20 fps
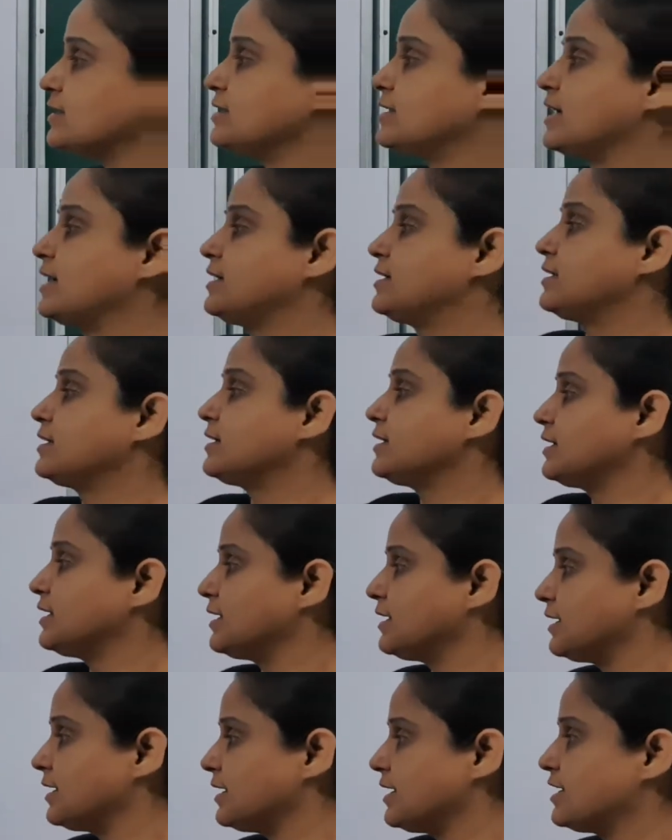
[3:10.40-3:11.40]

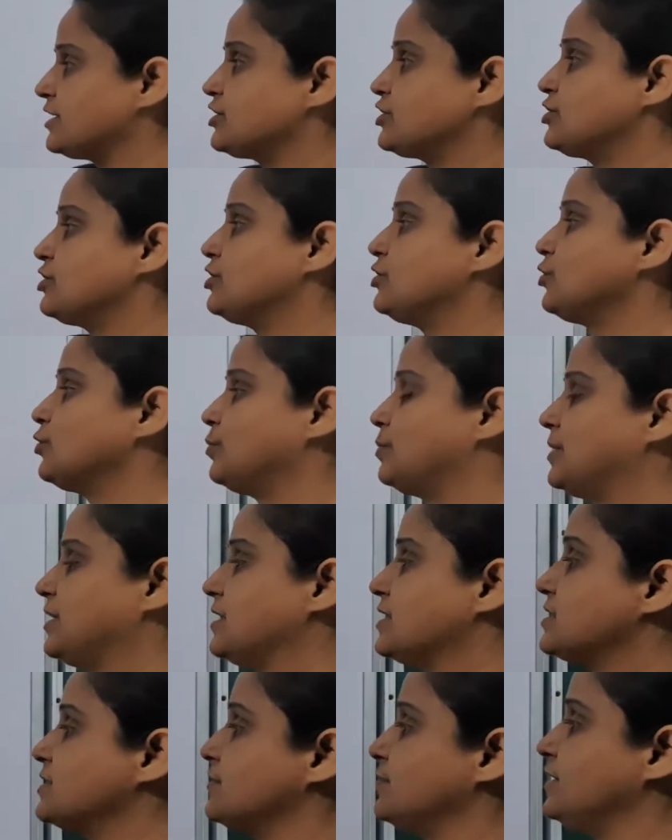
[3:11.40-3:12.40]
writing H3O
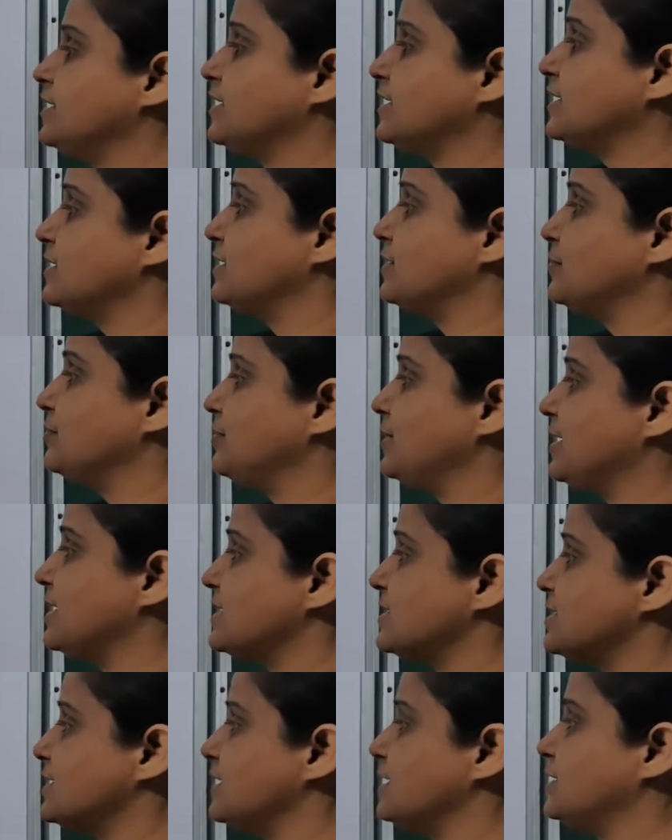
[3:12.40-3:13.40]
plus, we can
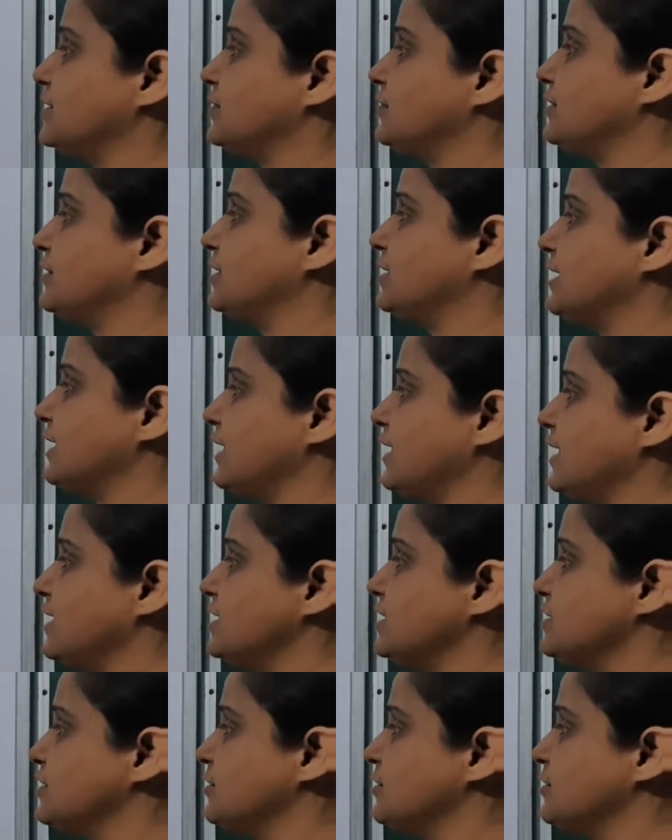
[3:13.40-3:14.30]
replace it with the H